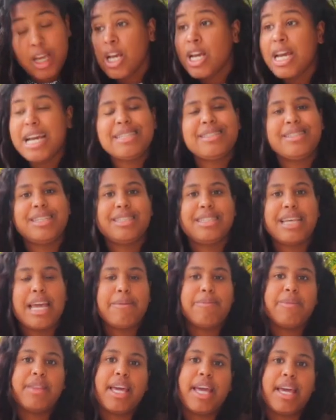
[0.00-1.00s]
It's the
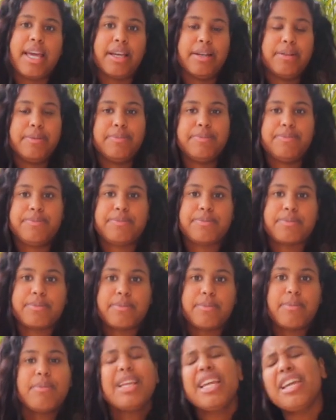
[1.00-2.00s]
same thing.
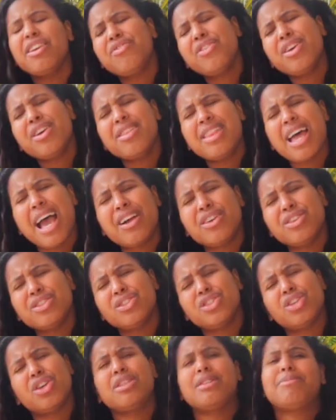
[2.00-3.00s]
If you're that
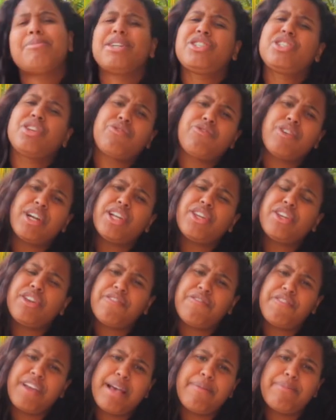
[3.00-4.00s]
concerned about your friend or your
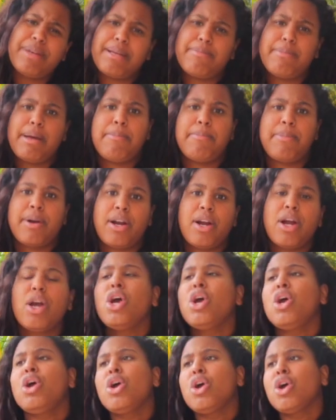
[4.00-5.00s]
family member,
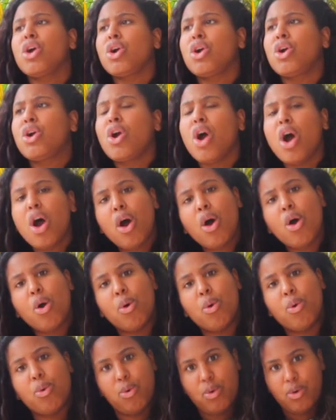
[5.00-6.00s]

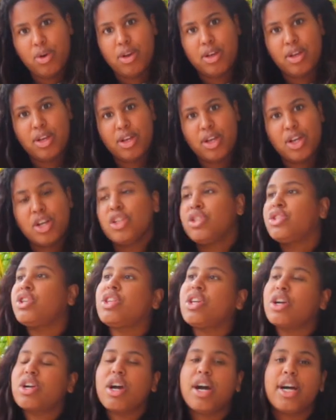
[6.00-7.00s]
go to
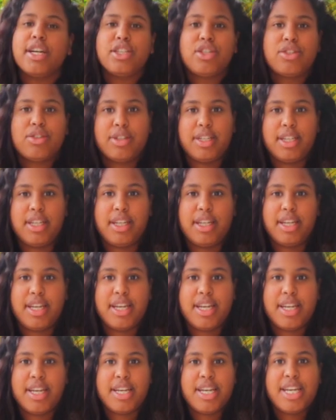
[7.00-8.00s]
the country.
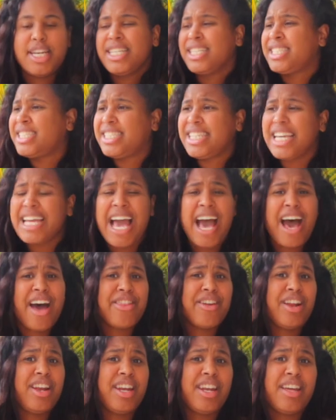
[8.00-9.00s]
See how
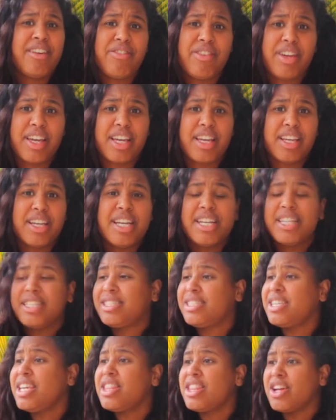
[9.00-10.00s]
they're living.
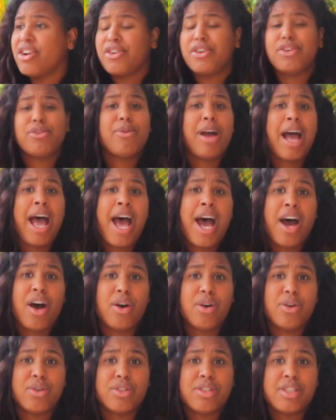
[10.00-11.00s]
See their new
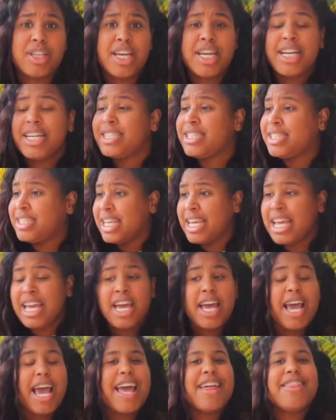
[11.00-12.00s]
house.
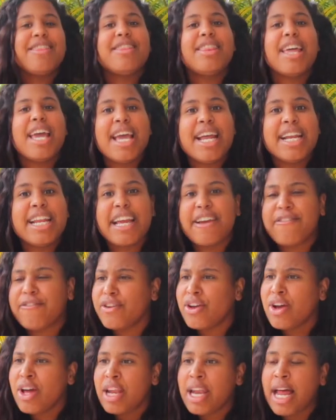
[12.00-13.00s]
See, and then if
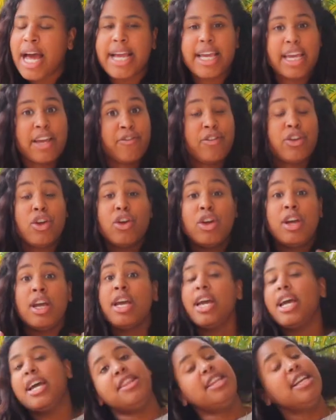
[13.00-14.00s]

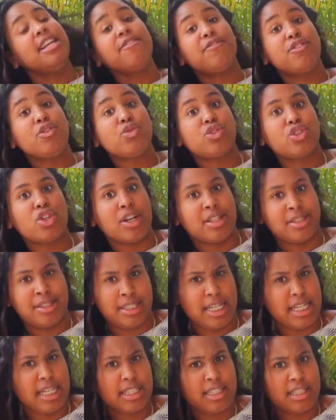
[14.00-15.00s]
you start
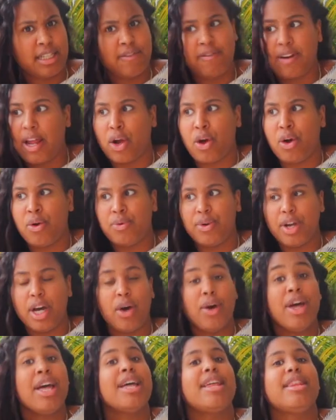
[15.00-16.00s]
seeing stuff like, oh
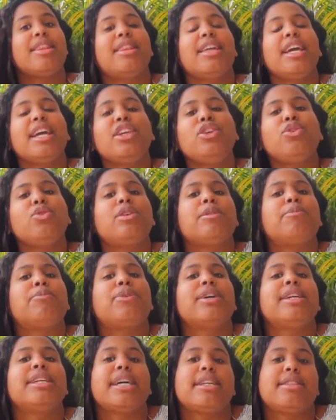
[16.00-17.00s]
no, then you can
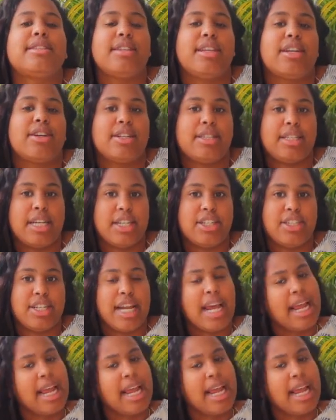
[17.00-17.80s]
bring that to their attention.